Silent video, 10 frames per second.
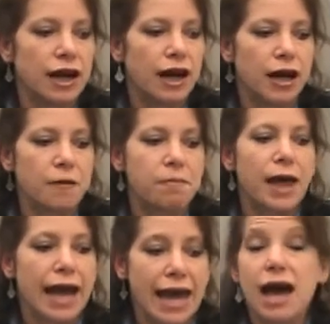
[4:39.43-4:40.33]

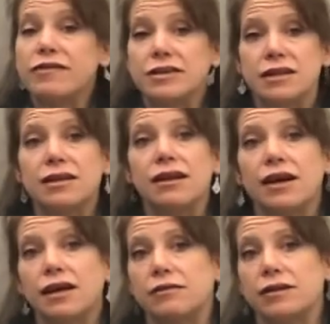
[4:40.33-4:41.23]
I have, as I said,
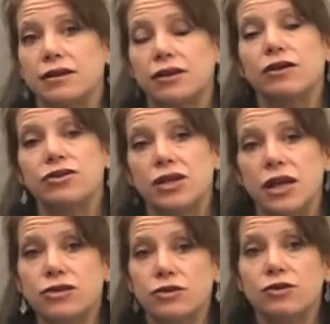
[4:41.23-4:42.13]
in a
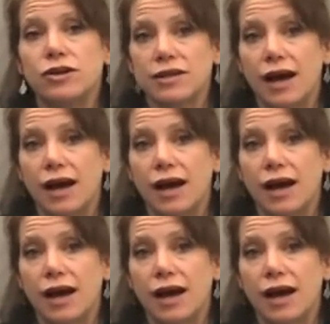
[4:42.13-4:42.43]
negotiation course,